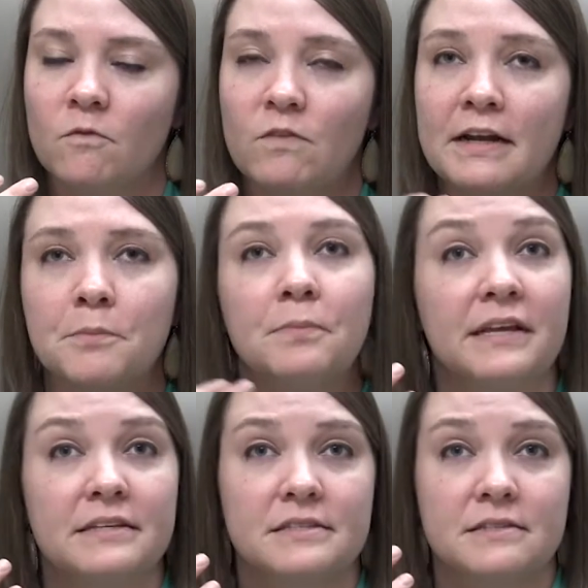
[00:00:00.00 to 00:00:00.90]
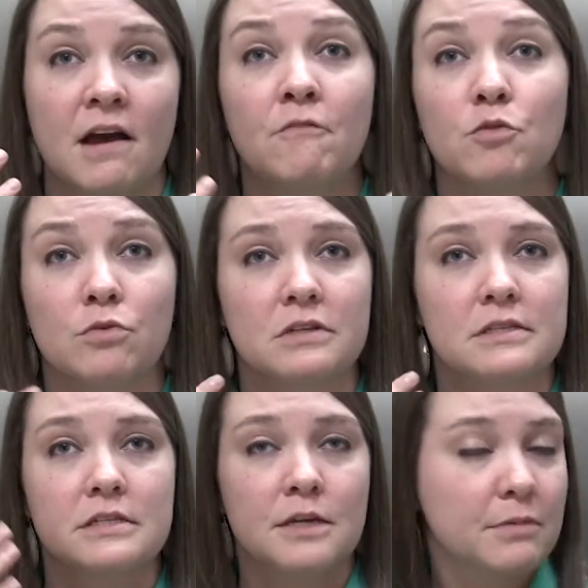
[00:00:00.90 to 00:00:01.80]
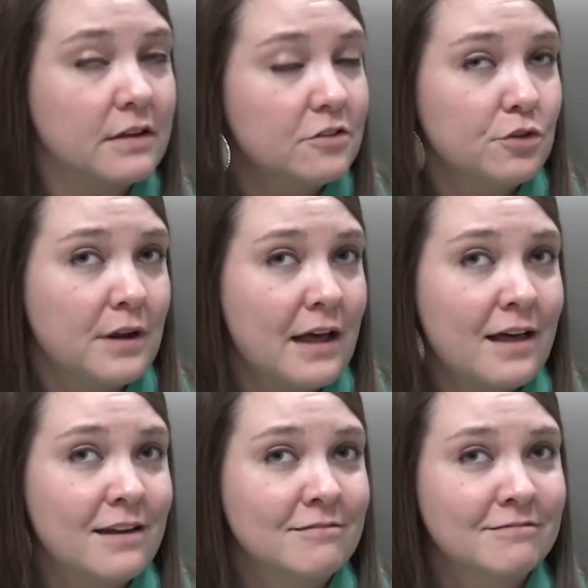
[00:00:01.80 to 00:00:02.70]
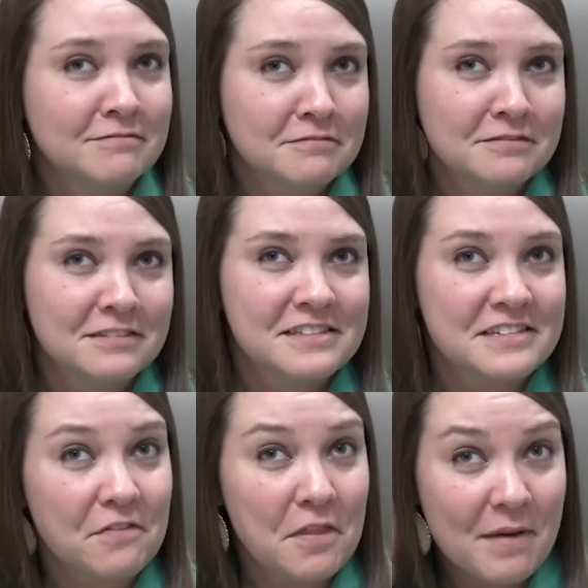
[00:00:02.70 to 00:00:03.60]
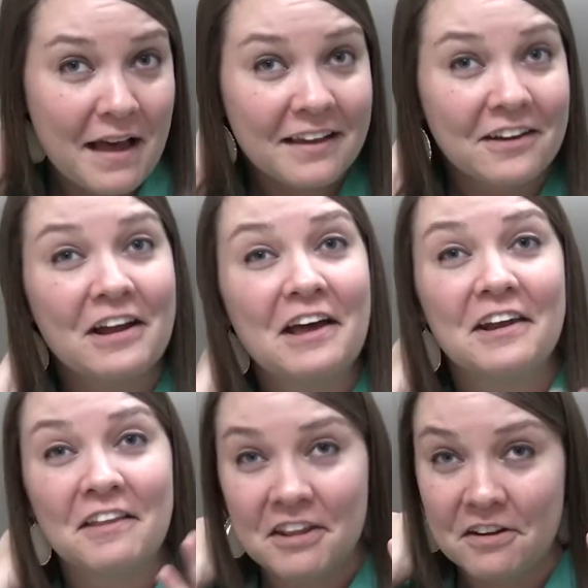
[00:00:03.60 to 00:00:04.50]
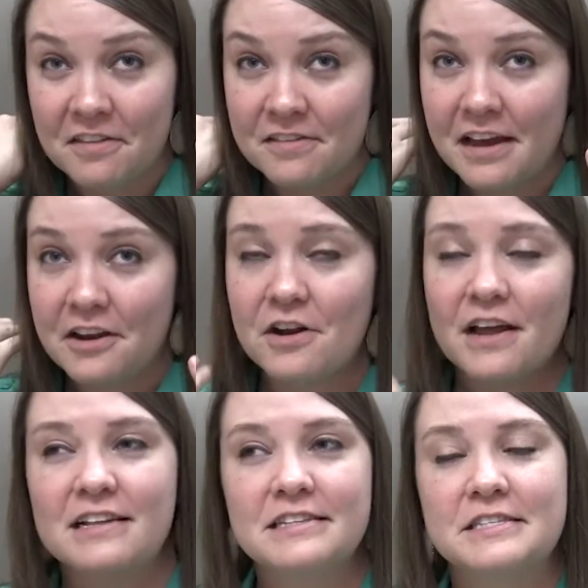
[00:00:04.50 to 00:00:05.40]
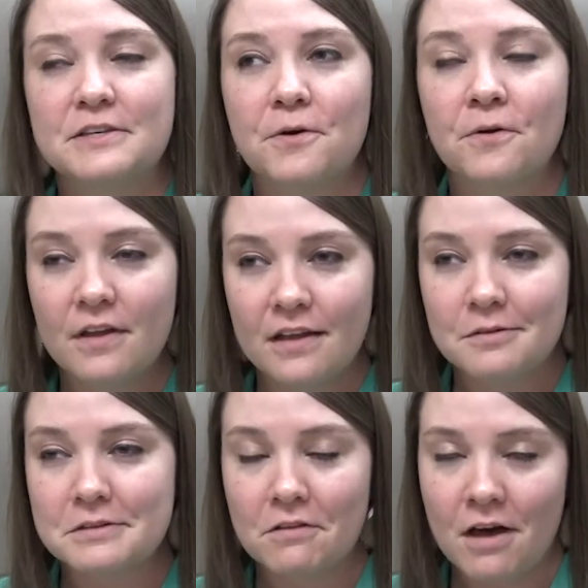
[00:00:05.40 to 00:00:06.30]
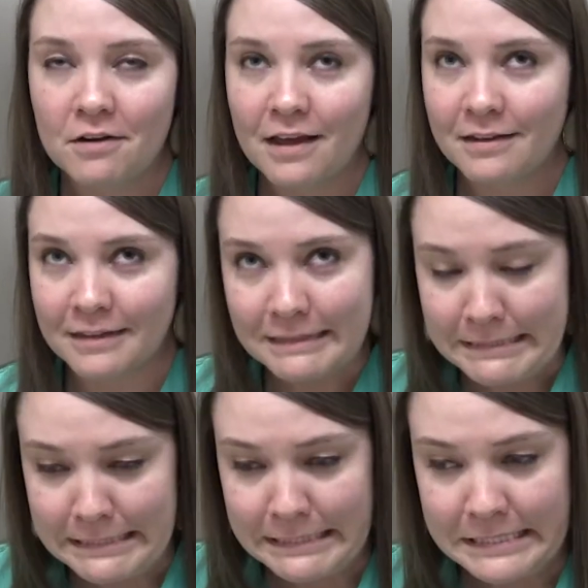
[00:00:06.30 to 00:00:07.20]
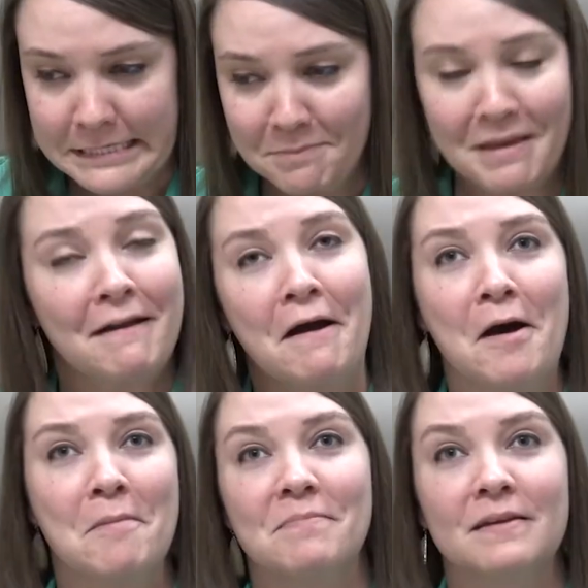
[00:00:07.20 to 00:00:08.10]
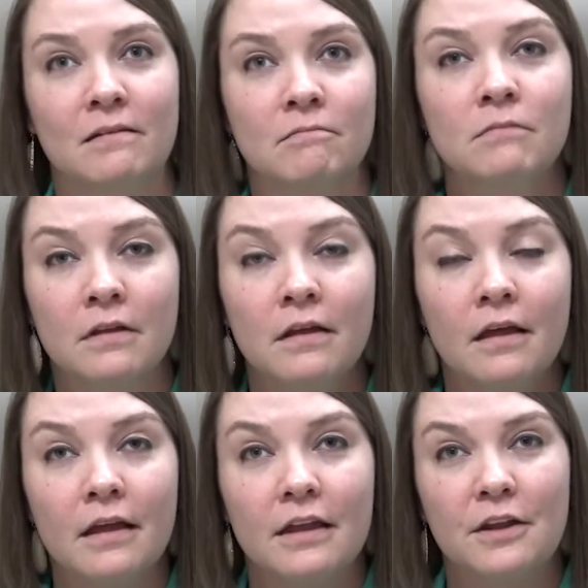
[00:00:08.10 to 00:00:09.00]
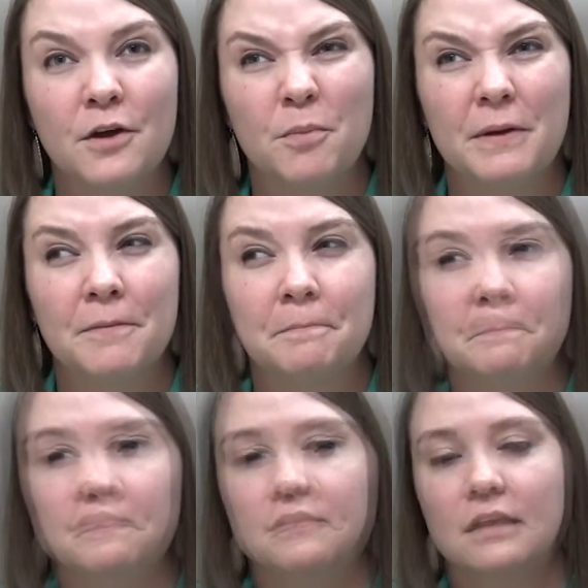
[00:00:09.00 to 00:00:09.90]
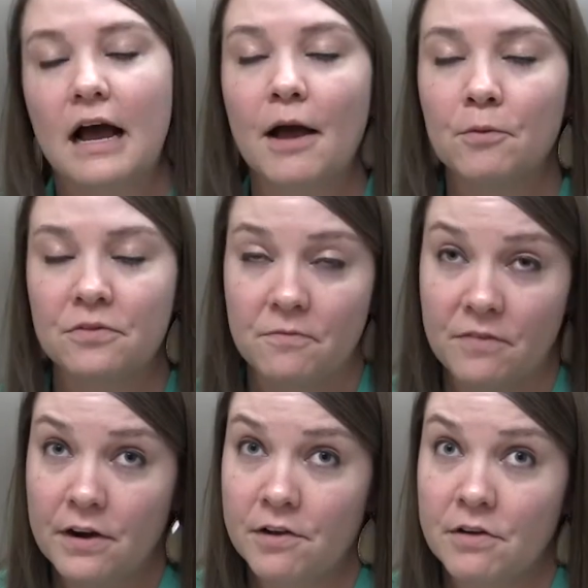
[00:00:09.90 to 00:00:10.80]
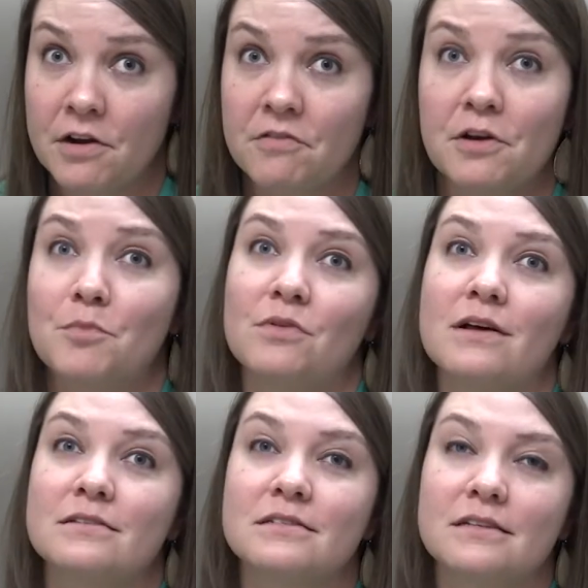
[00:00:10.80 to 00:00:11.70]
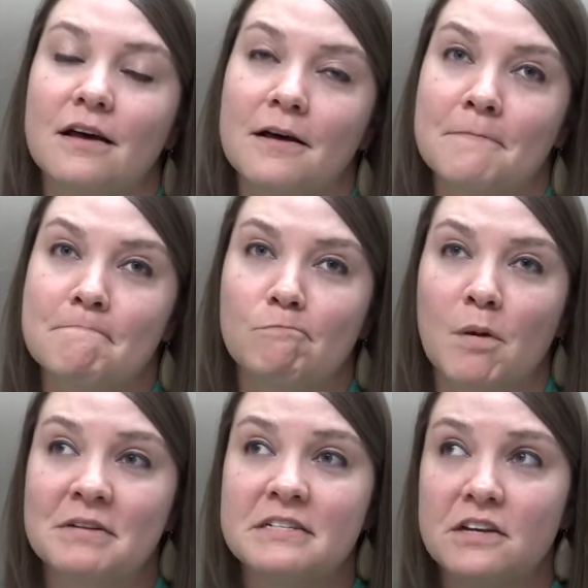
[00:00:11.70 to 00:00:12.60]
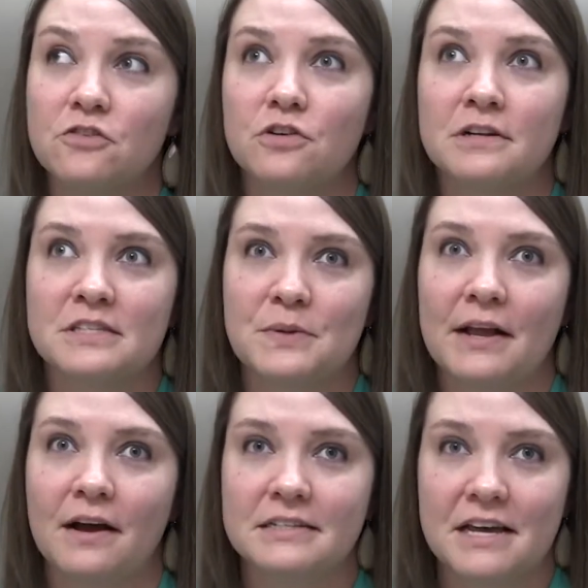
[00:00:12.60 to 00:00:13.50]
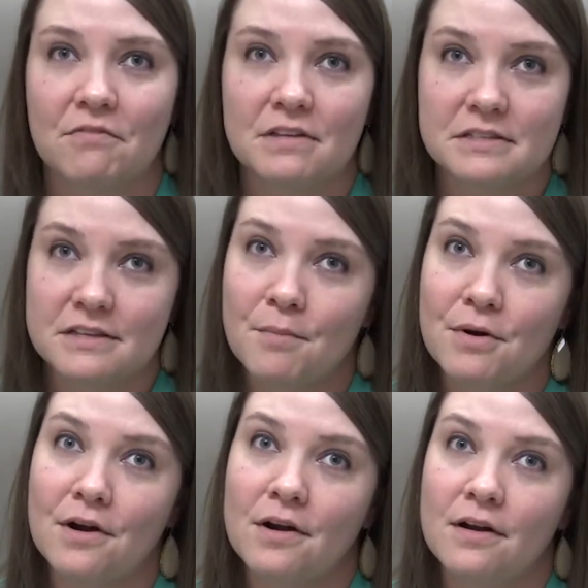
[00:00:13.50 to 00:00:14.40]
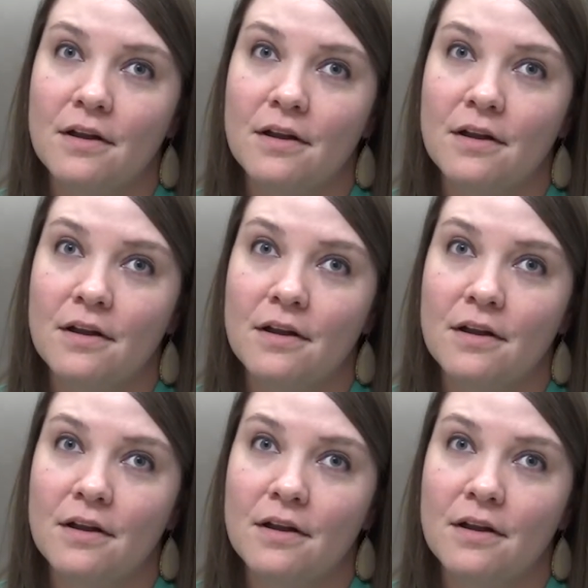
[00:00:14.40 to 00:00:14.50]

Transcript: find a place comfortable to sleep, because you'd had stuff on the back of your head and then on the side of your head, so it was a lot of kind of like sleeping up, and you know, but I was very, very, very blessed. I'm a teacher, and so I got to have the summer,